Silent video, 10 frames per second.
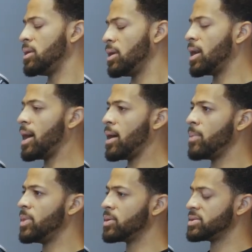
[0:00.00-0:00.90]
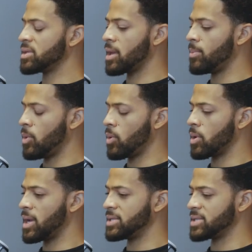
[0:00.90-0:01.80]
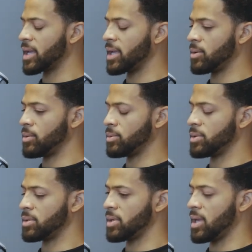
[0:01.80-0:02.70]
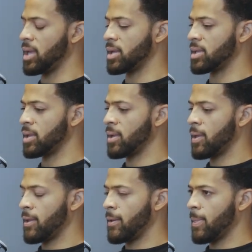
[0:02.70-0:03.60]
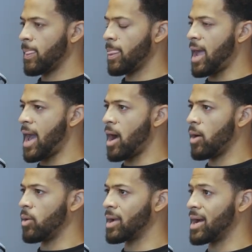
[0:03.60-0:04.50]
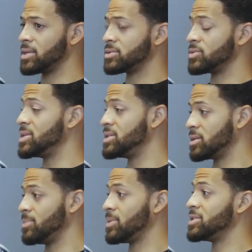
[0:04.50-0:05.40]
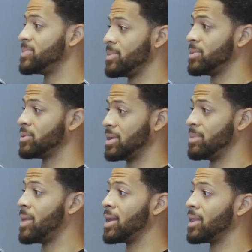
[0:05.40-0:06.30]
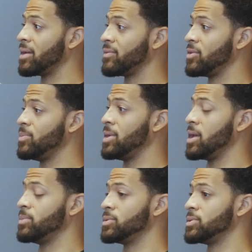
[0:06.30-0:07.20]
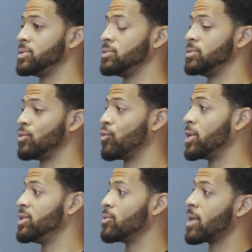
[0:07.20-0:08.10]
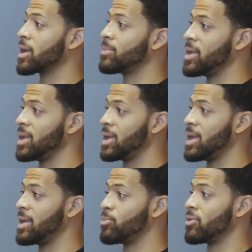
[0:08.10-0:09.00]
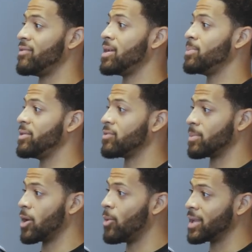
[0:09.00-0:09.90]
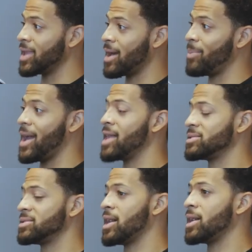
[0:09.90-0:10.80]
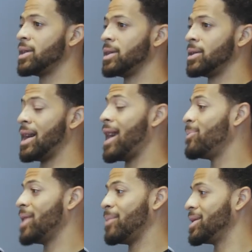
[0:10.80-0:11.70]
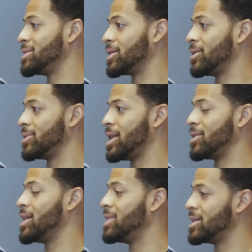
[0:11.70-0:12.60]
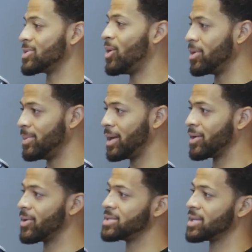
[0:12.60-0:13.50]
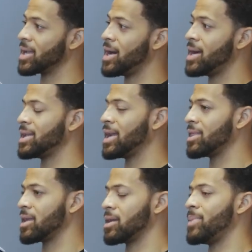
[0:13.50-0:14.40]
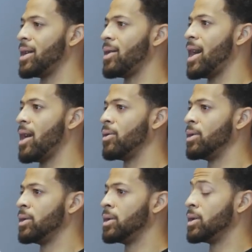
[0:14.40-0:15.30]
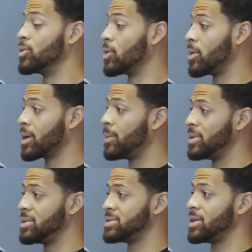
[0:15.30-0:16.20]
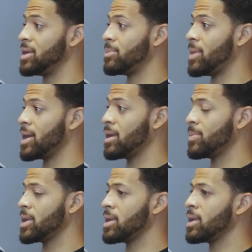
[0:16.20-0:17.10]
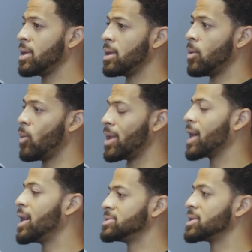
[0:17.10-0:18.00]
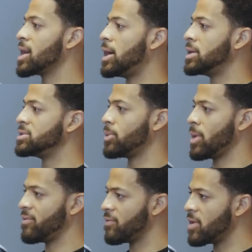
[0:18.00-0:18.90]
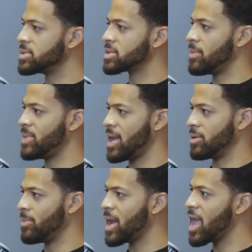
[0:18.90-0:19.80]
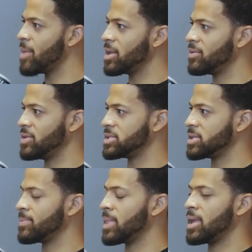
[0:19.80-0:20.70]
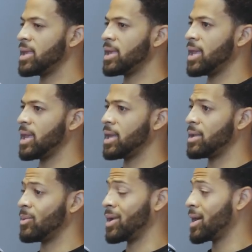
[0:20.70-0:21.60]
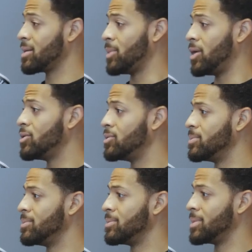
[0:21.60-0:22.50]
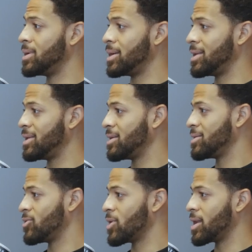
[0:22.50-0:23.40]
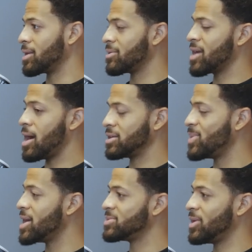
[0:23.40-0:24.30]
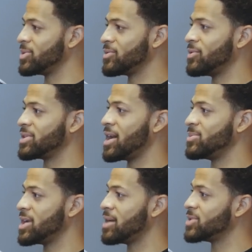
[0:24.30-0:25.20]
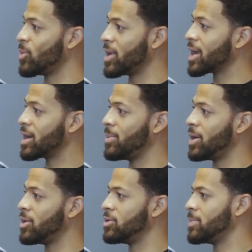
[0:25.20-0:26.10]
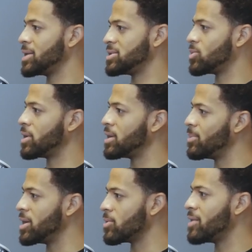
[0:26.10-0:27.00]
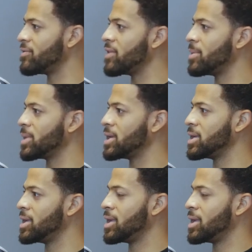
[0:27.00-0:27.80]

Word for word: Yeah, I, am noticing that more as I get older and how God has strategically placed people in my life to be able to redirect me and prevent me from going down paths that I'm not meant to go down. And that's only by the grace of God. And I think about how growing up in the city of Miami, when I got to college, I would have friends come down to Miami and visit. And when I come home, granted, college basketball was a full time job. So when I come home, I just wanted to be around family.